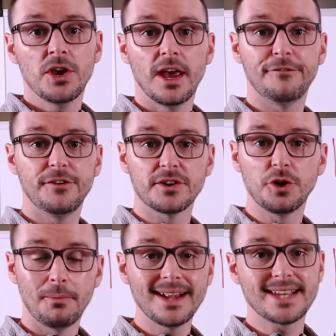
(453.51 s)
If your
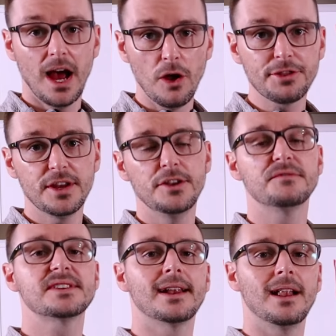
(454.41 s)
domain's healthy and
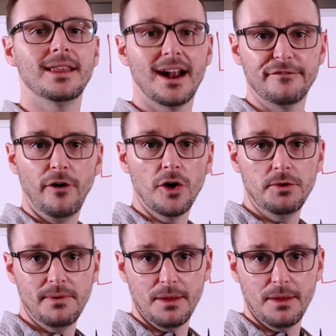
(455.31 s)
you've sent a lot of volume